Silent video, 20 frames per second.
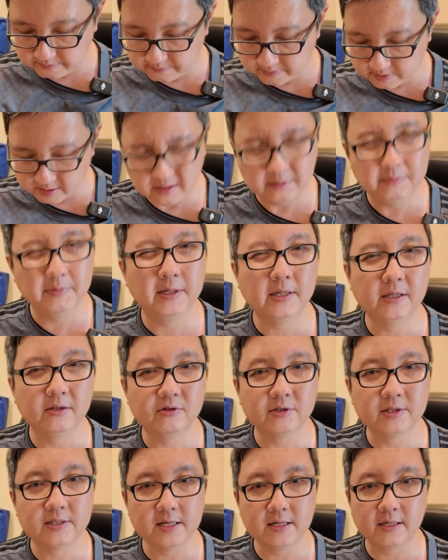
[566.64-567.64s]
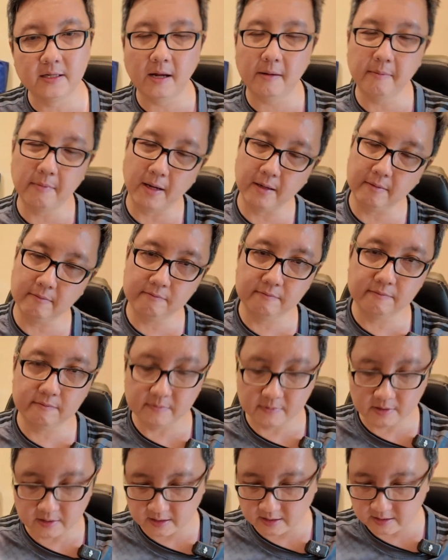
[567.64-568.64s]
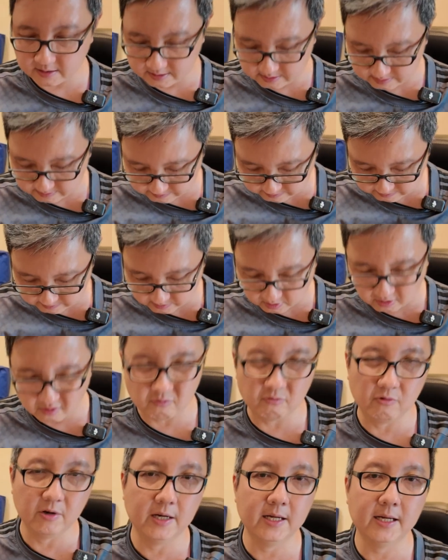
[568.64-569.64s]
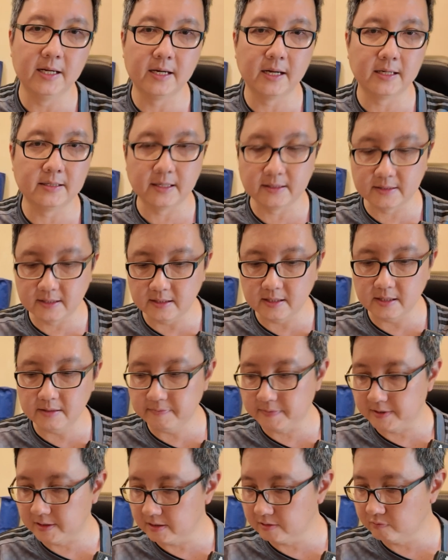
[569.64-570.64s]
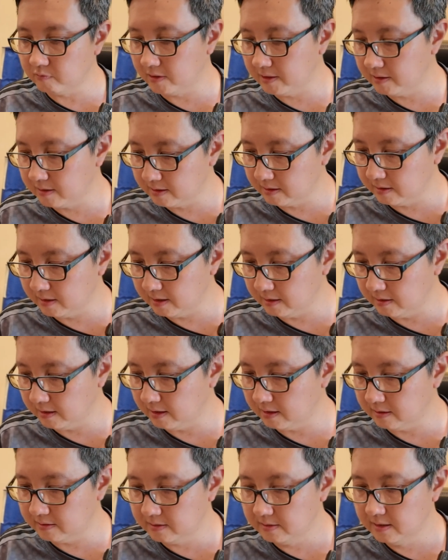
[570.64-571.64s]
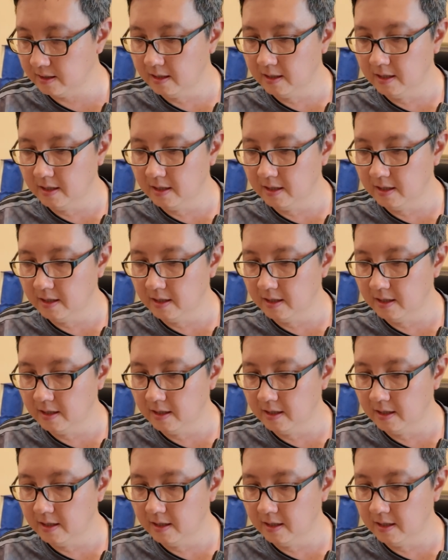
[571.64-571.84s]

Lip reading: little bit interested in that, but not really a necessity, because one of the key things